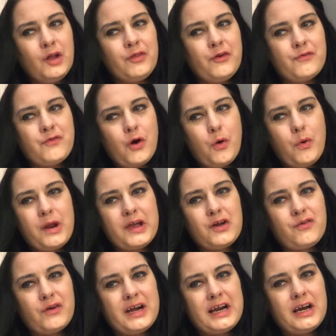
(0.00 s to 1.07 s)
The rolling
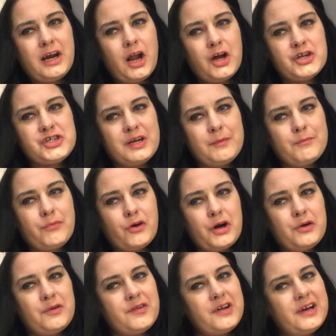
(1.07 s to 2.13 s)
green lush
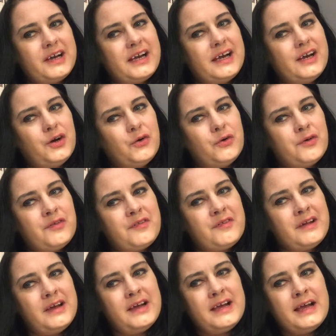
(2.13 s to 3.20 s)
ambrosia hills
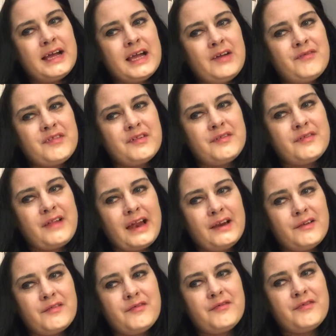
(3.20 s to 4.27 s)
gives a
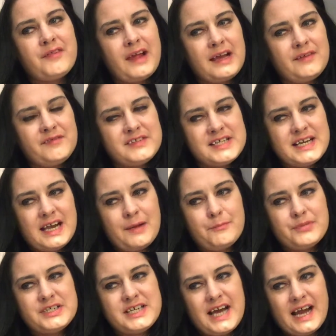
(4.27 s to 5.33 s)
sense of safety
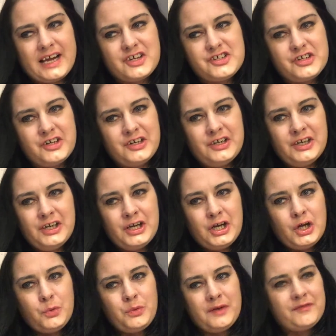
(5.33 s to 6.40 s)
and protection
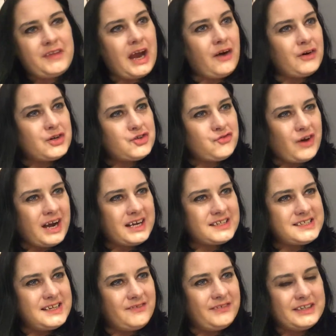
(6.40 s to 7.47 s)
with their
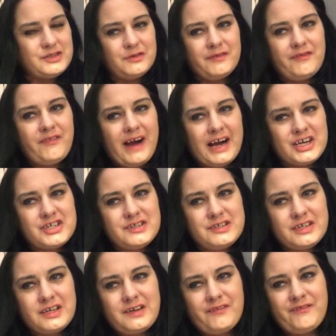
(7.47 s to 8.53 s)
attractive little
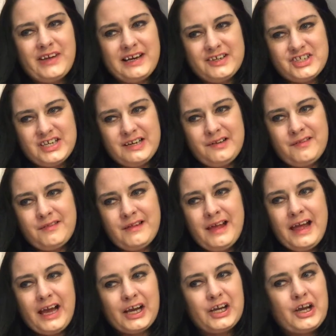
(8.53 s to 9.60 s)
thatched villages
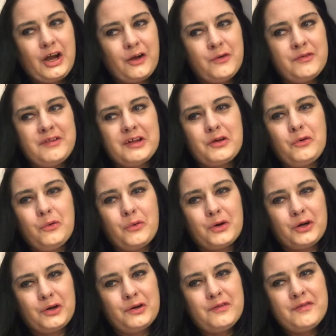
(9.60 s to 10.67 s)
and cosy
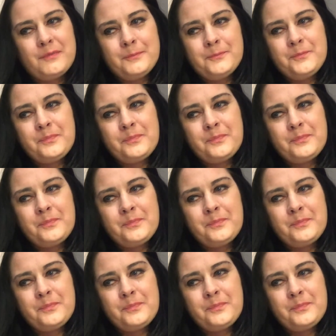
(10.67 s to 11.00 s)
corners.